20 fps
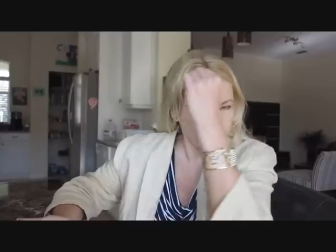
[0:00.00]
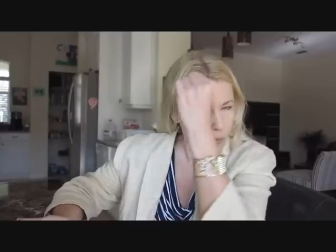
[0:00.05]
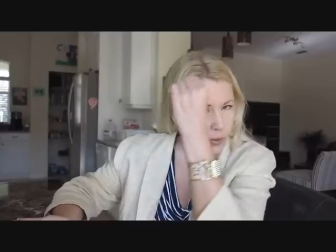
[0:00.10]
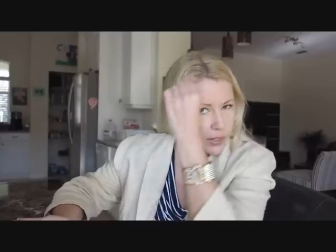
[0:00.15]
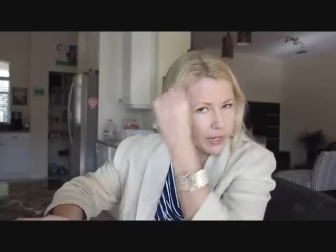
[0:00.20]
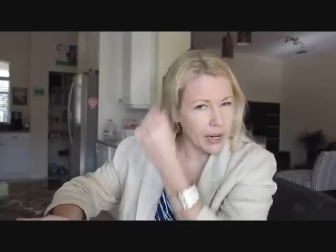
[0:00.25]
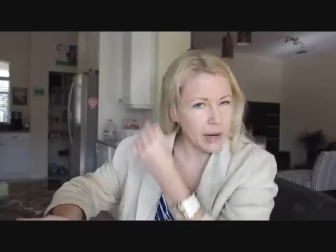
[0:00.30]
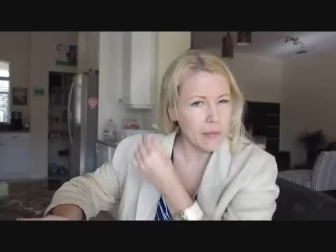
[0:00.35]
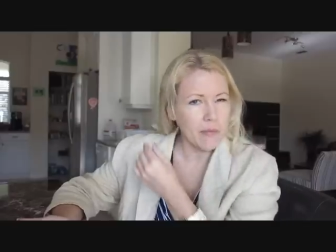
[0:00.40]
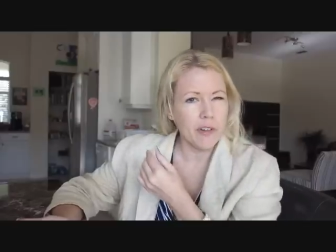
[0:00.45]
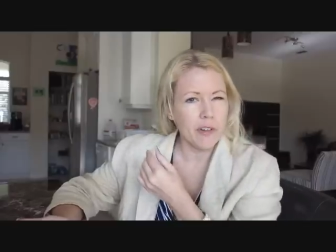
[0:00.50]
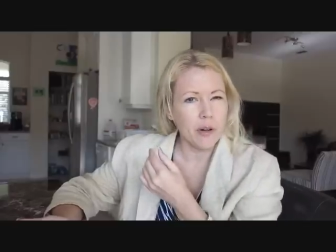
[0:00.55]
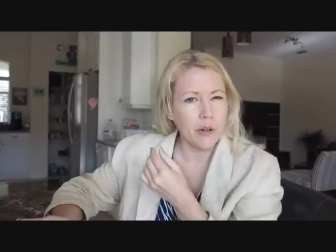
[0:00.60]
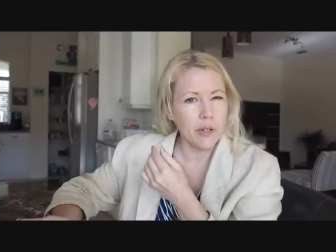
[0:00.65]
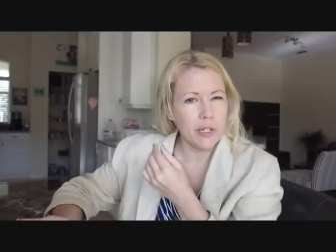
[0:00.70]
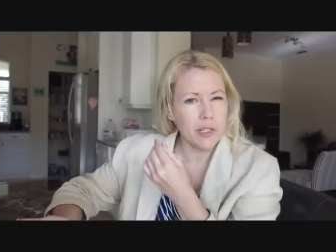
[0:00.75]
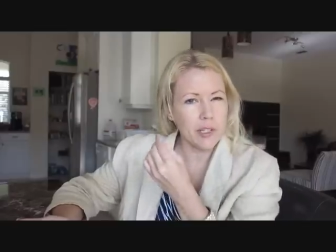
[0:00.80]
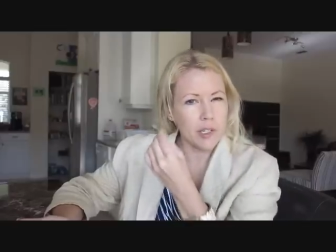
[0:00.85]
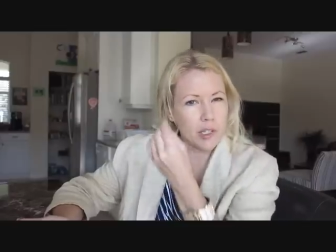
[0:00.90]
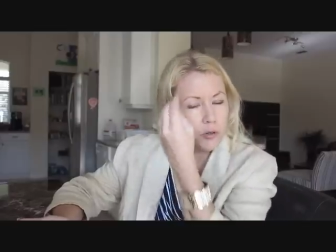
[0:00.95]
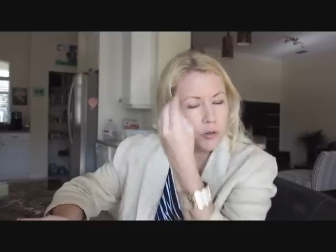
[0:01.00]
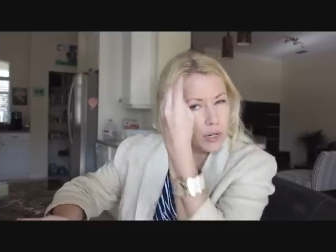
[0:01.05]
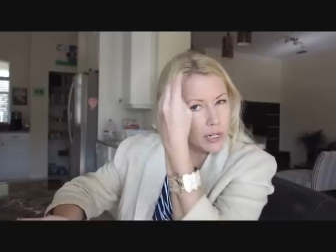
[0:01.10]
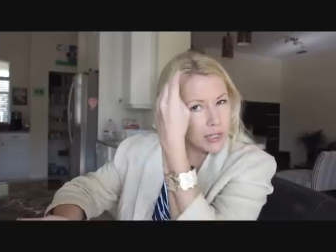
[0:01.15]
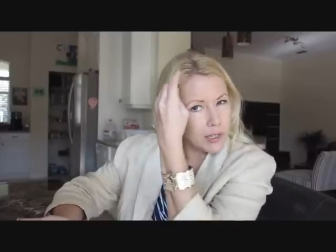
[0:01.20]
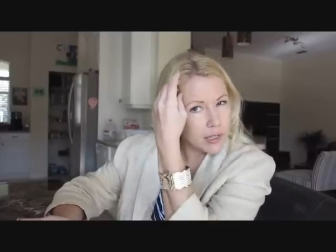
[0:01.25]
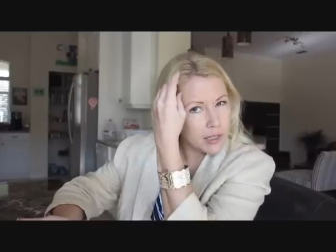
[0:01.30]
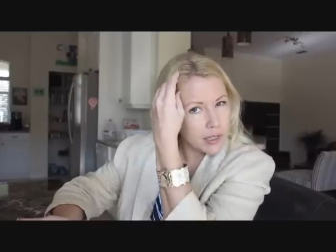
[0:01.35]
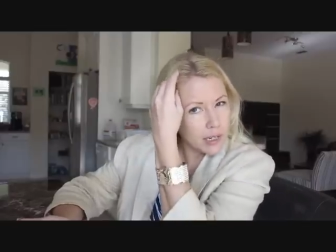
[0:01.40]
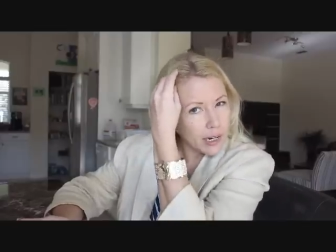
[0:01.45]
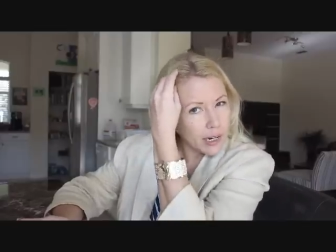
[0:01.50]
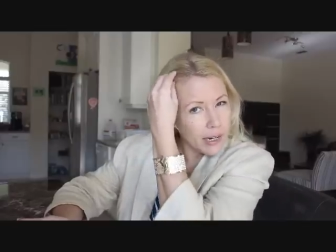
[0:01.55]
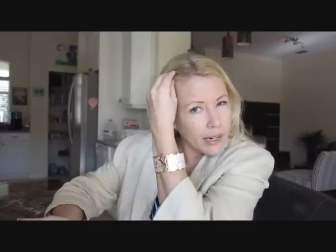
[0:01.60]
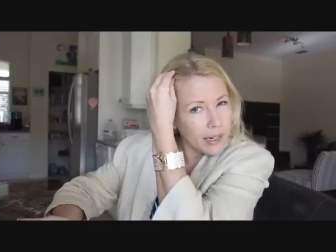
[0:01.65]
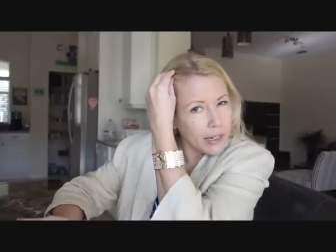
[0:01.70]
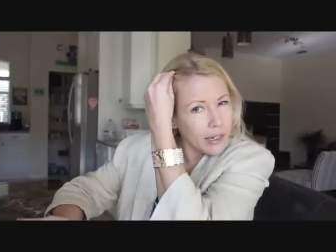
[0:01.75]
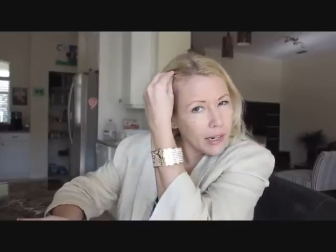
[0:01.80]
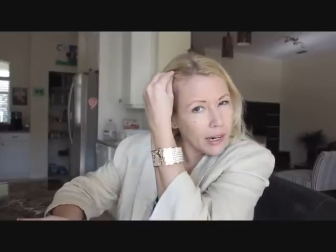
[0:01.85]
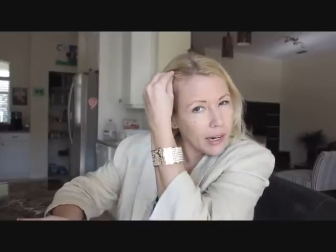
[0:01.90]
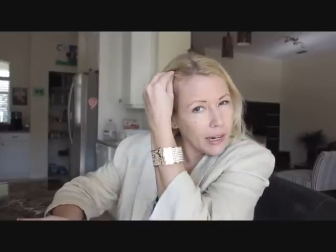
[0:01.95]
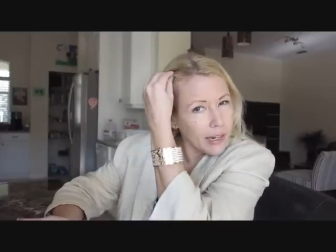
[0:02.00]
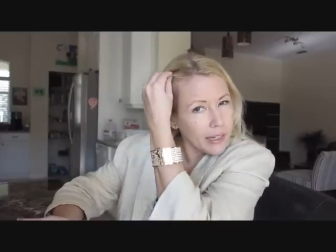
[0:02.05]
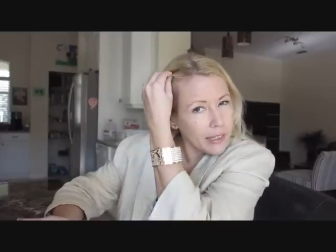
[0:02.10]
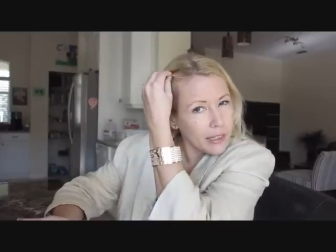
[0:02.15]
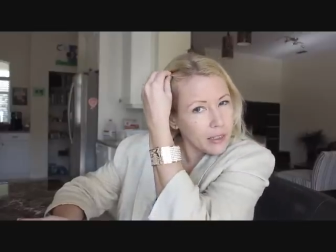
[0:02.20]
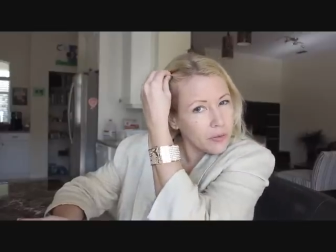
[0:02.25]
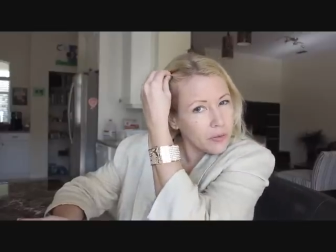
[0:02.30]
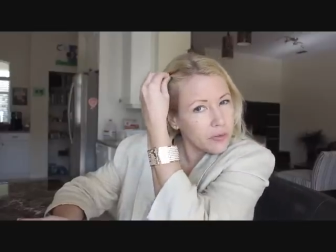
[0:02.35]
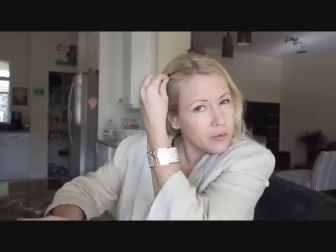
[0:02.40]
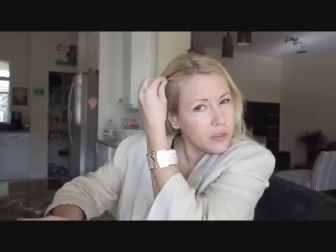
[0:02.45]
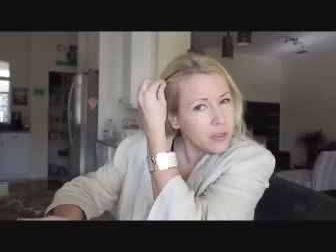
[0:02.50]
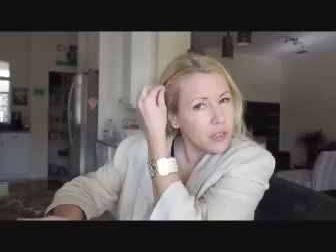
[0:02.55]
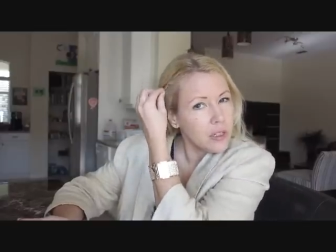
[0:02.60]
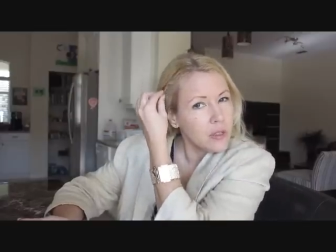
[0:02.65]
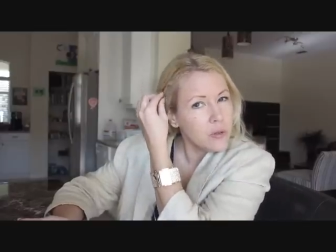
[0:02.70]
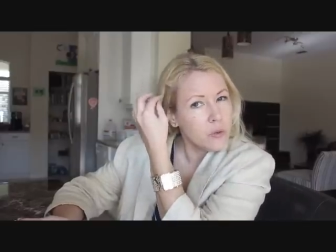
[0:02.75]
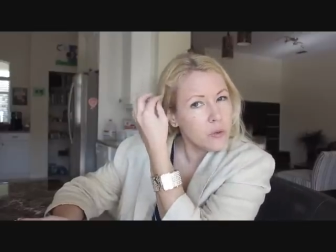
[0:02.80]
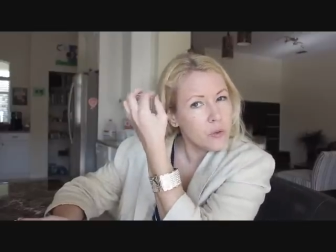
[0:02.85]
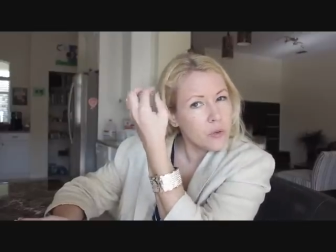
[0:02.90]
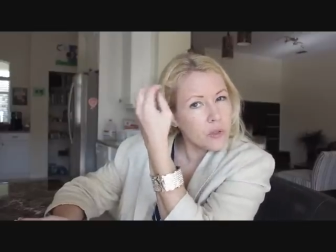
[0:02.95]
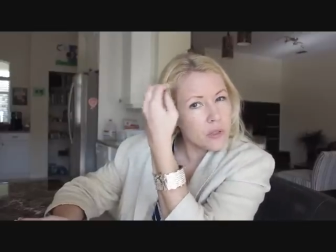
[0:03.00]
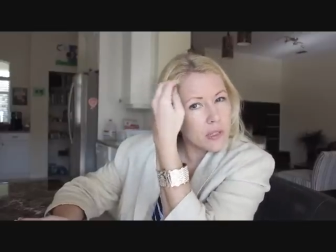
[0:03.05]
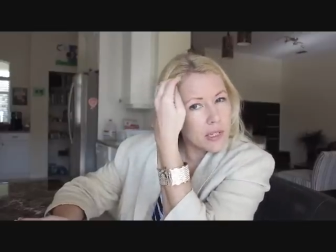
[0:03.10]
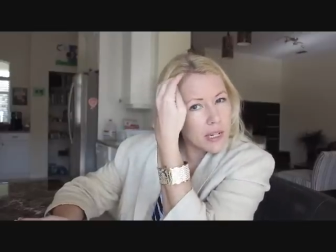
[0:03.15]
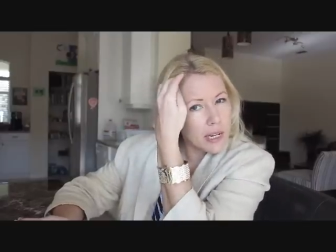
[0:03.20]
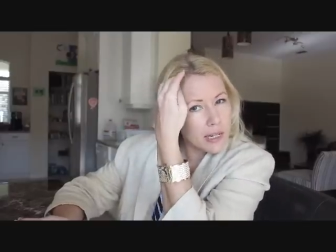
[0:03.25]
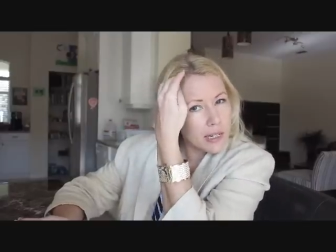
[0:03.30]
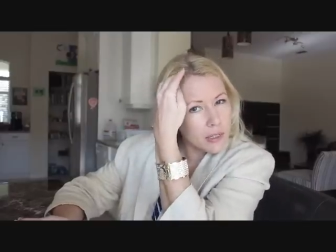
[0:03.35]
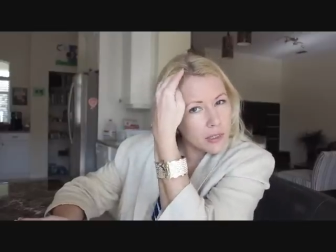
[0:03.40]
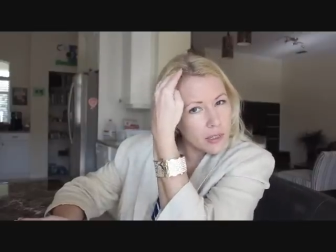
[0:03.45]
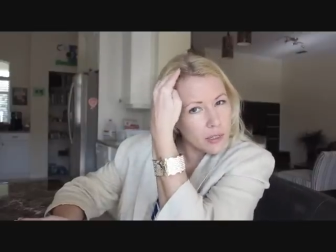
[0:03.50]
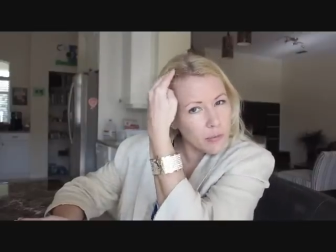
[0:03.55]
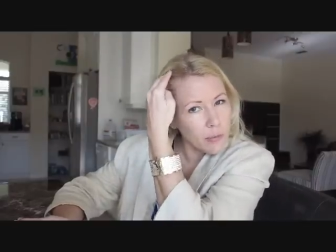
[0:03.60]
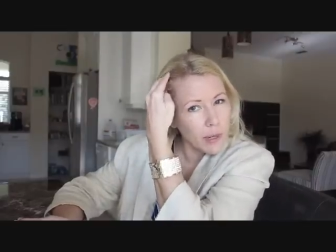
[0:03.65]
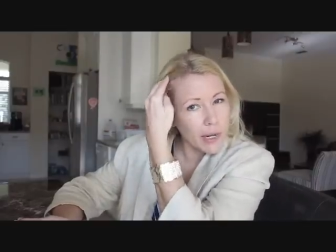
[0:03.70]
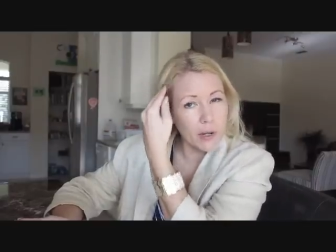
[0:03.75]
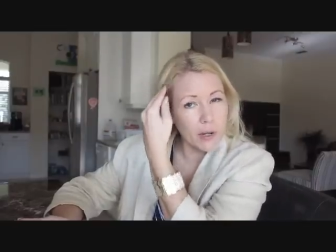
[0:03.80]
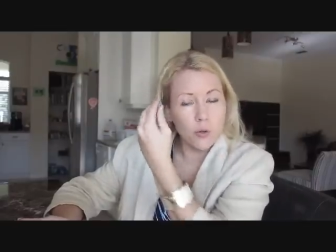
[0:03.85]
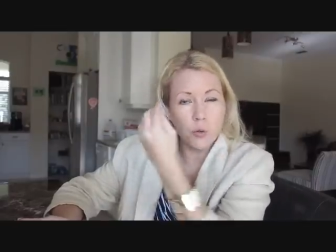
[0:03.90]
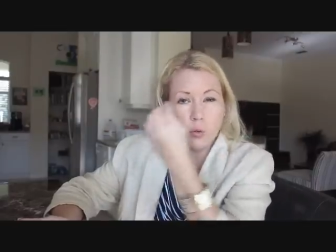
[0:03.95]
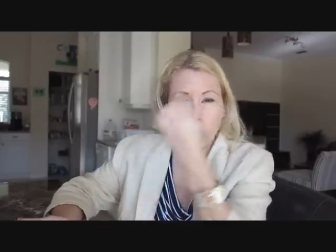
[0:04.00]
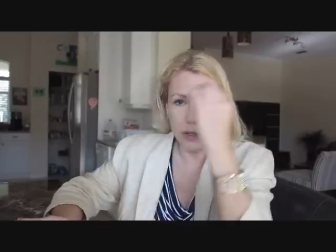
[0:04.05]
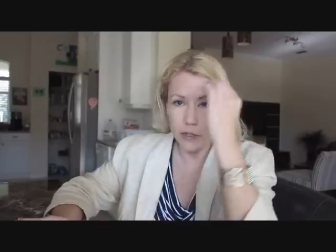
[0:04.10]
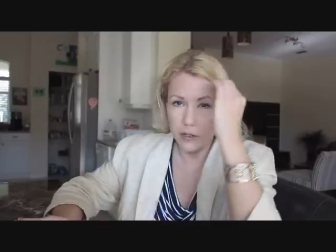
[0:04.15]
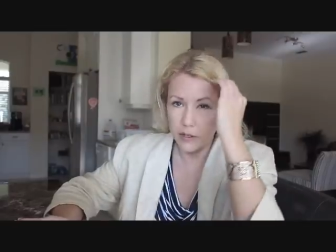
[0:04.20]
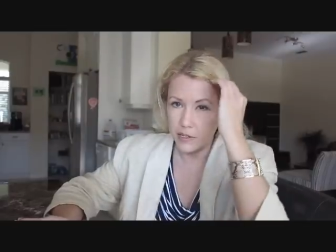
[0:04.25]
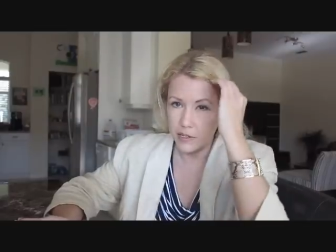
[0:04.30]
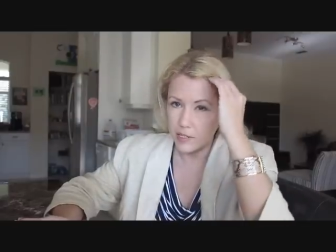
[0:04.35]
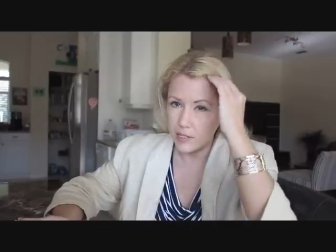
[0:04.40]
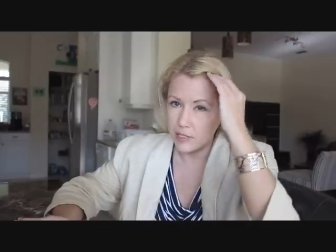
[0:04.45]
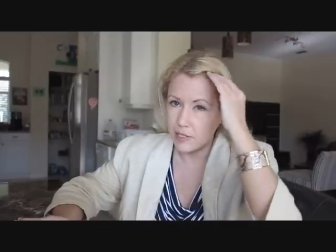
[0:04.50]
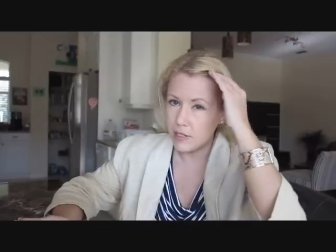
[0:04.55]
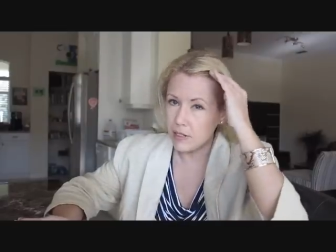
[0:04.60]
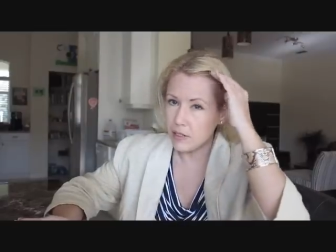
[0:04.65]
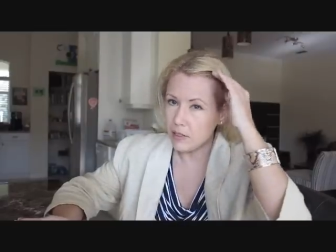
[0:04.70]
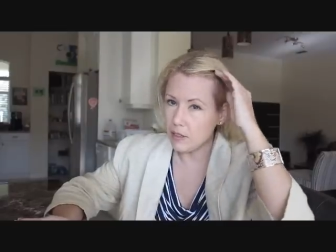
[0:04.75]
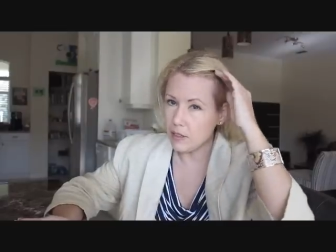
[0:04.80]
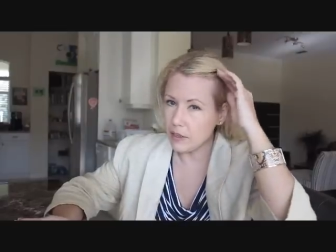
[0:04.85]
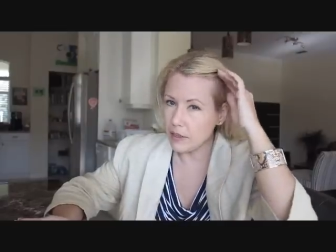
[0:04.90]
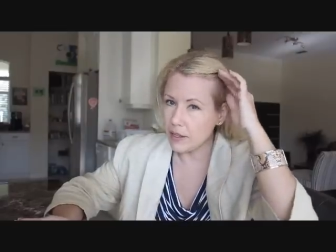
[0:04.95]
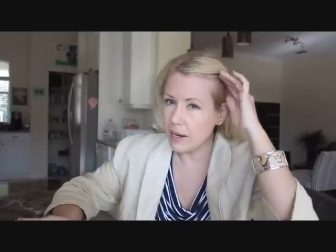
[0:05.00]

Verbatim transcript: when I'm very stressed, I, I even lose that in my corners here.